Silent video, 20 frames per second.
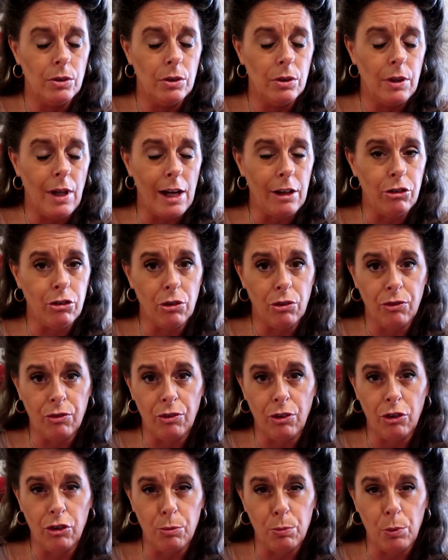that's your
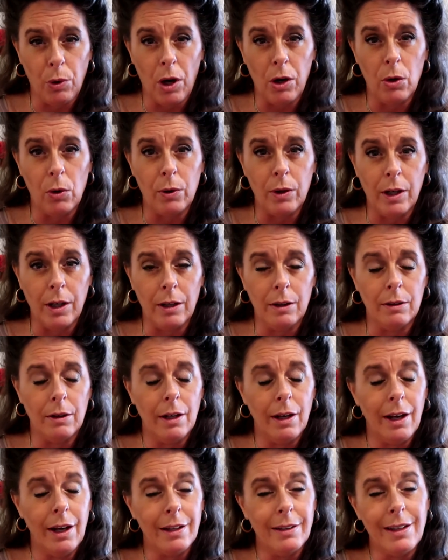first priority,
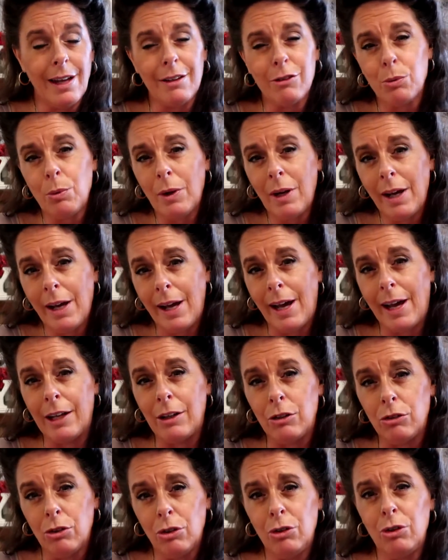and that's what I had
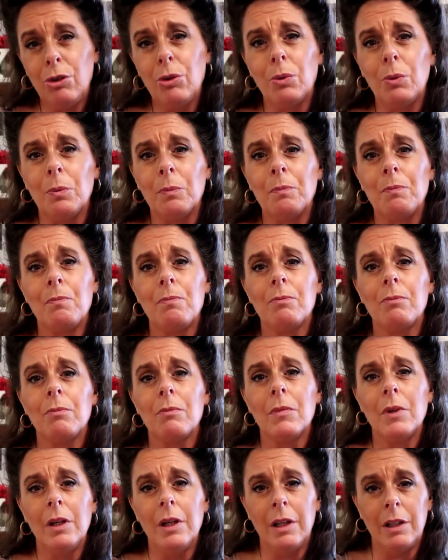to do
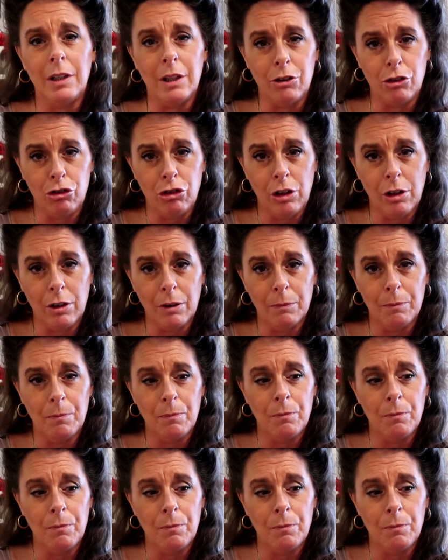in this year.